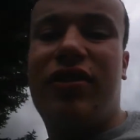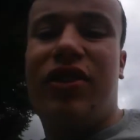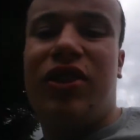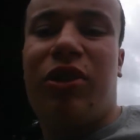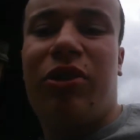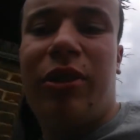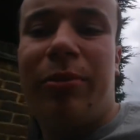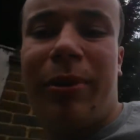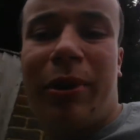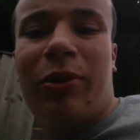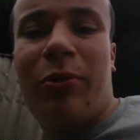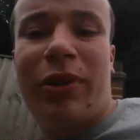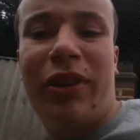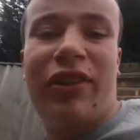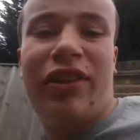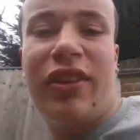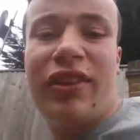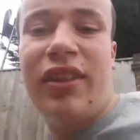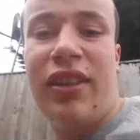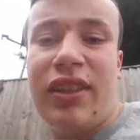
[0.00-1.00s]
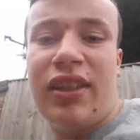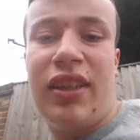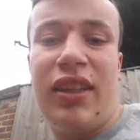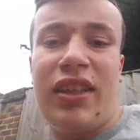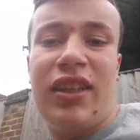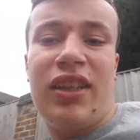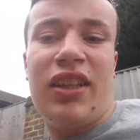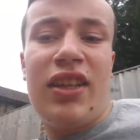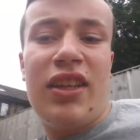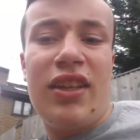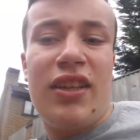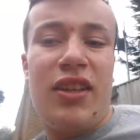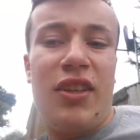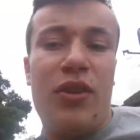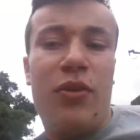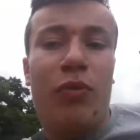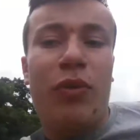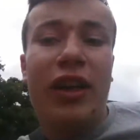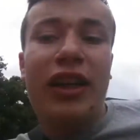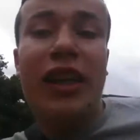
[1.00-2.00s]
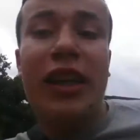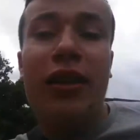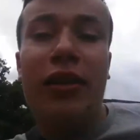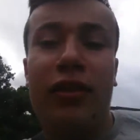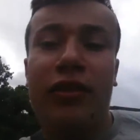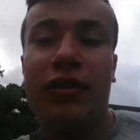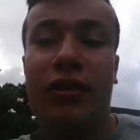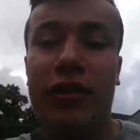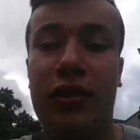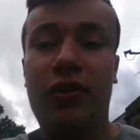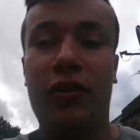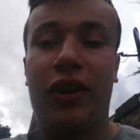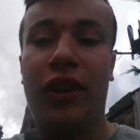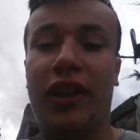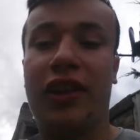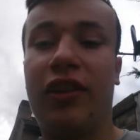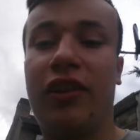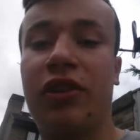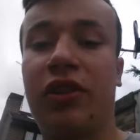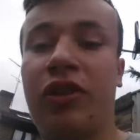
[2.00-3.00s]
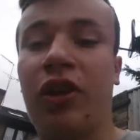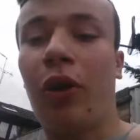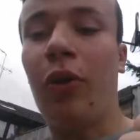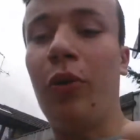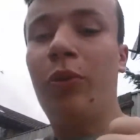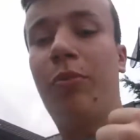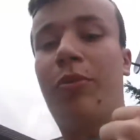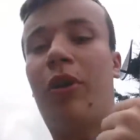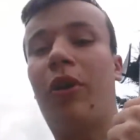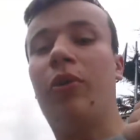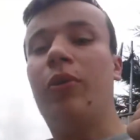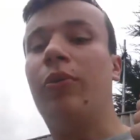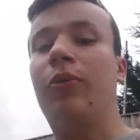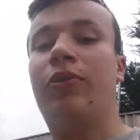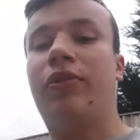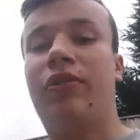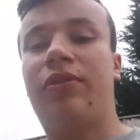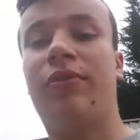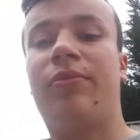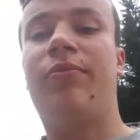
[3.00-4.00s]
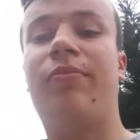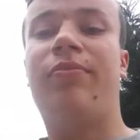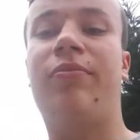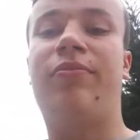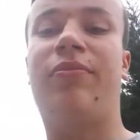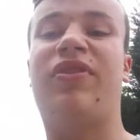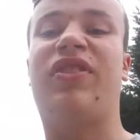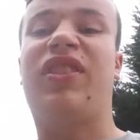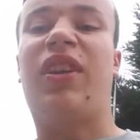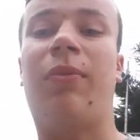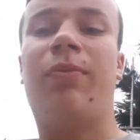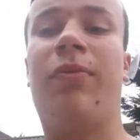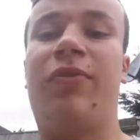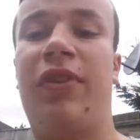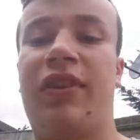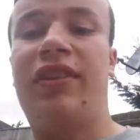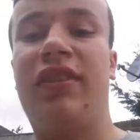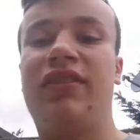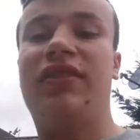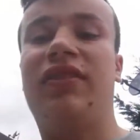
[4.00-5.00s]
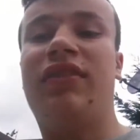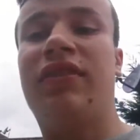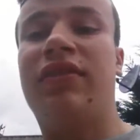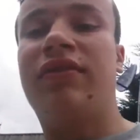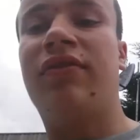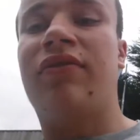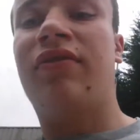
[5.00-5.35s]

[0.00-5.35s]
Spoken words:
Sorry about the wind. When I get like GoPro or something,